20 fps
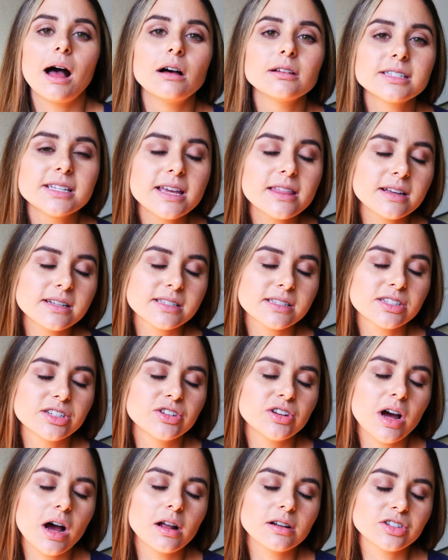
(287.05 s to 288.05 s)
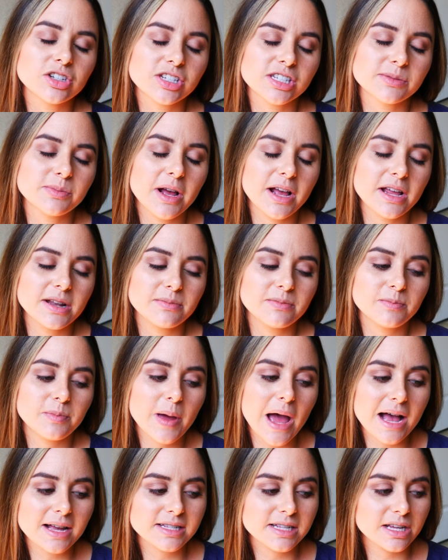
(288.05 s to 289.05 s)
I'll say this to not just my
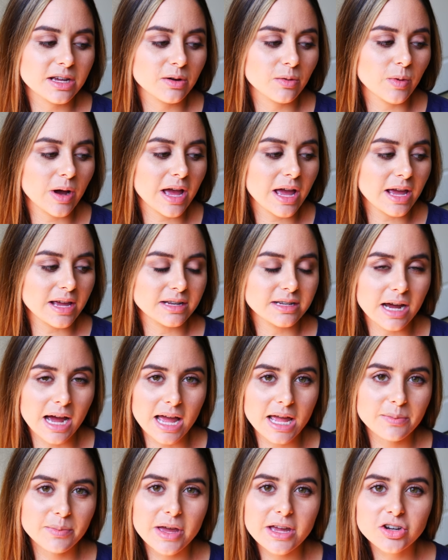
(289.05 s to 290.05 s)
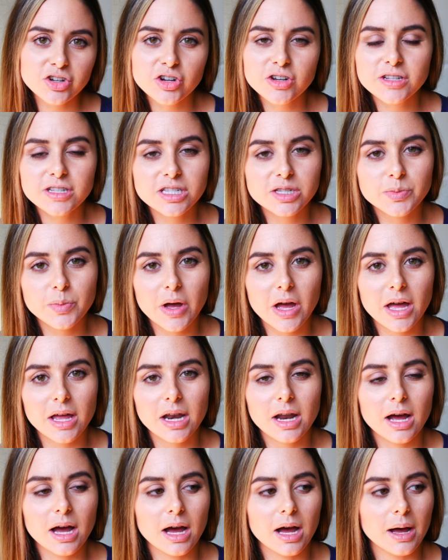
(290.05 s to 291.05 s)
passing away dying patients,
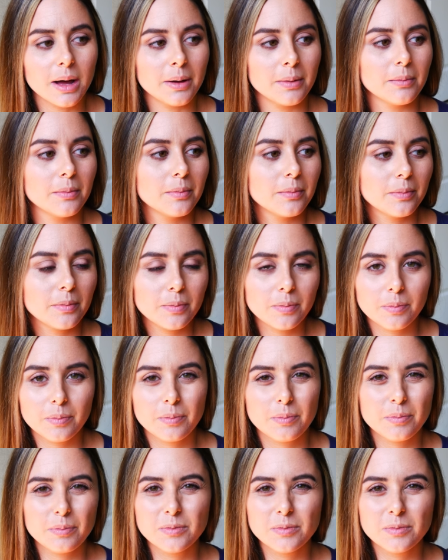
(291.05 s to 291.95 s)
but um,